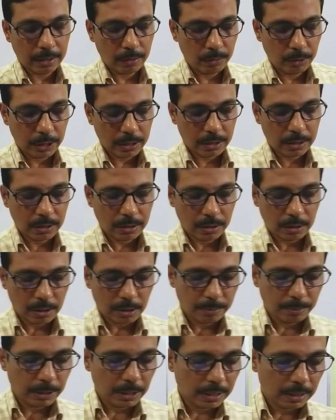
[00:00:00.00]
unit
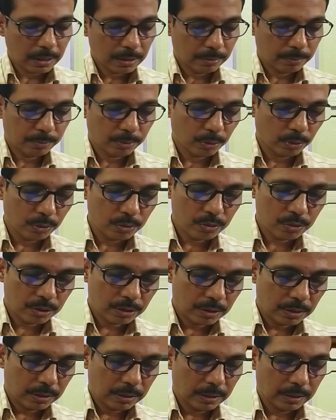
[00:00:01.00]
of the prose.